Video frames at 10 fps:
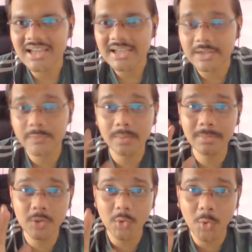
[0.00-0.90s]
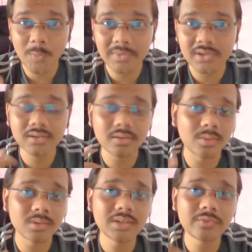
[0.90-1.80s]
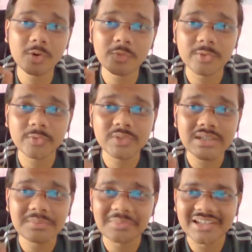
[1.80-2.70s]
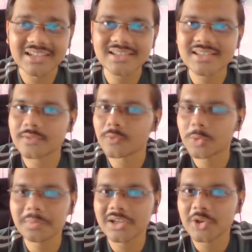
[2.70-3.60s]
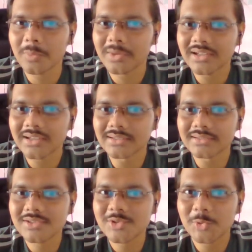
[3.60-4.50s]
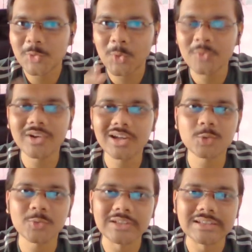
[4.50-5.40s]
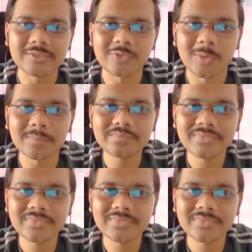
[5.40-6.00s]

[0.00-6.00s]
It will be open only for 15 minutes and won't be reopened again. So don't forget to fill that form.